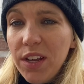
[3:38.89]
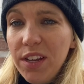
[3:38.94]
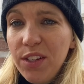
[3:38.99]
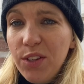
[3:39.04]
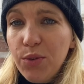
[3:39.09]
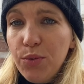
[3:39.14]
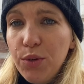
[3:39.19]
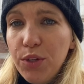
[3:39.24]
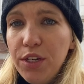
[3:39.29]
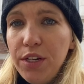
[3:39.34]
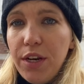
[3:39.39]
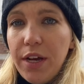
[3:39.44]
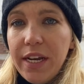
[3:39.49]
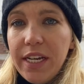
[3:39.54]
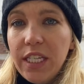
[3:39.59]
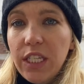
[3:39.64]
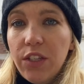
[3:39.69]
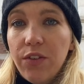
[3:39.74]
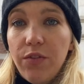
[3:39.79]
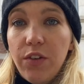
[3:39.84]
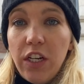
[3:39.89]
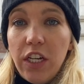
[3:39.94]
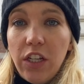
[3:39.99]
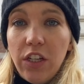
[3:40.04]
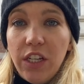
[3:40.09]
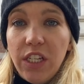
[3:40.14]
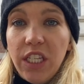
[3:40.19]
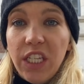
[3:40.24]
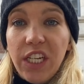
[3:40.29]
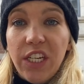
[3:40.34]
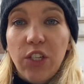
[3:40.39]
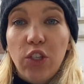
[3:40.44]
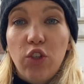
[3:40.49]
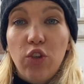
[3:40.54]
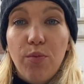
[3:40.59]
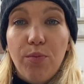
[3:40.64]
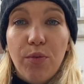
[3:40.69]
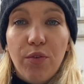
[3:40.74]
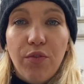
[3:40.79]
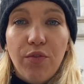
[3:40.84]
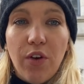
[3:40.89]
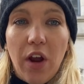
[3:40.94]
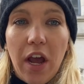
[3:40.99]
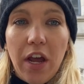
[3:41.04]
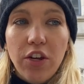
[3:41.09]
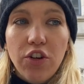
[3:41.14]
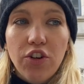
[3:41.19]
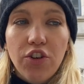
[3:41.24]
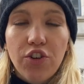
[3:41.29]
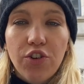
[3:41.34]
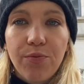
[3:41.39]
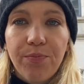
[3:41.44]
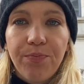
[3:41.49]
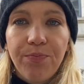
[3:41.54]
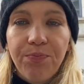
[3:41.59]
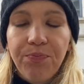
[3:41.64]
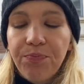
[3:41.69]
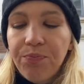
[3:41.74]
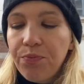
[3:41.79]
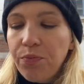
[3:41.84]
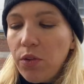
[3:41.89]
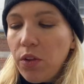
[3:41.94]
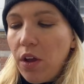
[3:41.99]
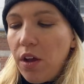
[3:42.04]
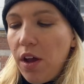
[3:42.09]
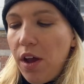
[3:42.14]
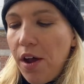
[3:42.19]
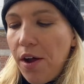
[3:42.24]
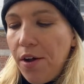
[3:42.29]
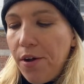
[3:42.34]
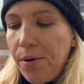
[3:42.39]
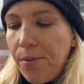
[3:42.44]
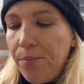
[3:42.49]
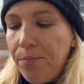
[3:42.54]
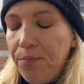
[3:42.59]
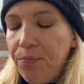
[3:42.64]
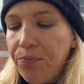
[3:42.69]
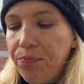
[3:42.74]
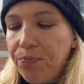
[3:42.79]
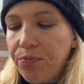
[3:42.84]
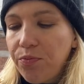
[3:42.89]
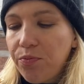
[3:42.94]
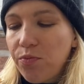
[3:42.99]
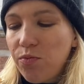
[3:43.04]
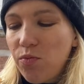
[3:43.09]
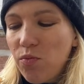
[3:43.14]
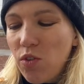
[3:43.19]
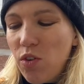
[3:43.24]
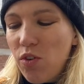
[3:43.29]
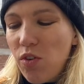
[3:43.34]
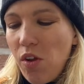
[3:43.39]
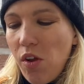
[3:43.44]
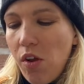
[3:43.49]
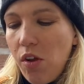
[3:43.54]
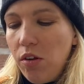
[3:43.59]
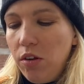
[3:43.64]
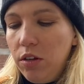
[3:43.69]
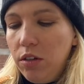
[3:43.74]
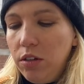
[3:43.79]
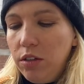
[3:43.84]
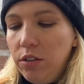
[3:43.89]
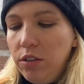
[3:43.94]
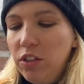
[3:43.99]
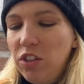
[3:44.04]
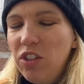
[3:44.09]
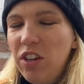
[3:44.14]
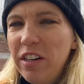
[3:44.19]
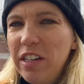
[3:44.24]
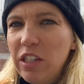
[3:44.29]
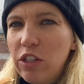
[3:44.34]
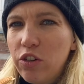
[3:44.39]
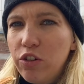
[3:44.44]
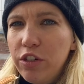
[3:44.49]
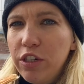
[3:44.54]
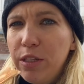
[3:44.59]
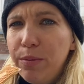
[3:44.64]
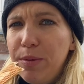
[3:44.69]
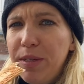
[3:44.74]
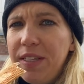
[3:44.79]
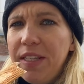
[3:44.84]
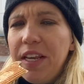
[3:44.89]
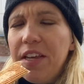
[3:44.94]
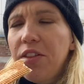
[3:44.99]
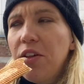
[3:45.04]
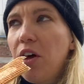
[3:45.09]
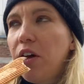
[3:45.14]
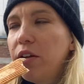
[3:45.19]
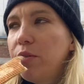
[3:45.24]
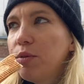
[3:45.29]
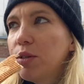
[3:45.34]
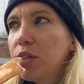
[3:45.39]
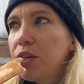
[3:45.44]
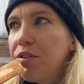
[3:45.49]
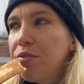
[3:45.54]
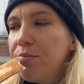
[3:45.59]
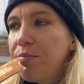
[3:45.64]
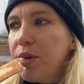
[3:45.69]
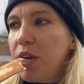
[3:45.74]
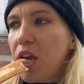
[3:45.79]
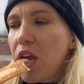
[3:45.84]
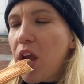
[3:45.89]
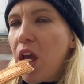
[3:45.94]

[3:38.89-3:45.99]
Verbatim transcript: It's really nice. The vanilla is like super fresh. Um, it's not as crispy as I thought it was gonna be.